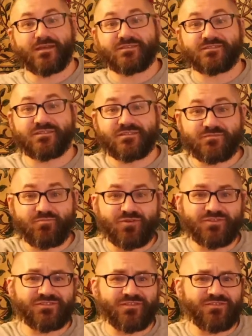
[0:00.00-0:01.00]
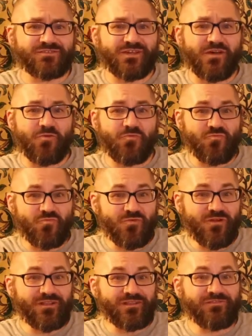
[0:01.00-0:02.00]
So this book starts out
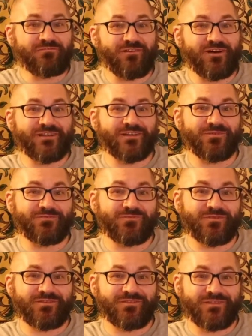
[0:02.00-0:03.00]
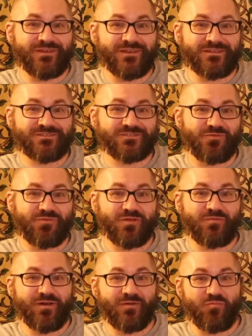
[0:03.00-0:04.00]
really funny with a story
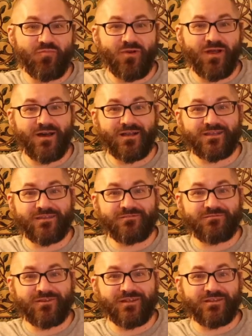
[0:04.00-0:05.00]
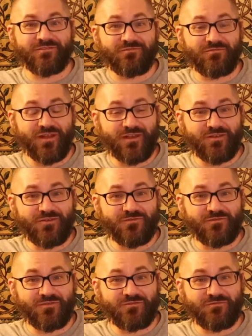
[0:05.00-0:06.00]
about Brock inviting a friend
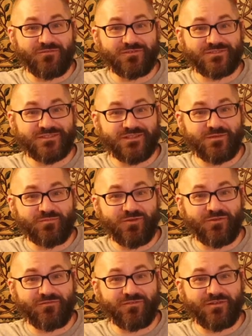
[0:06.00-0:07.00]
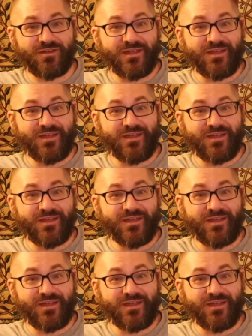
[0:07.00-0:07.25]
over for a sleepover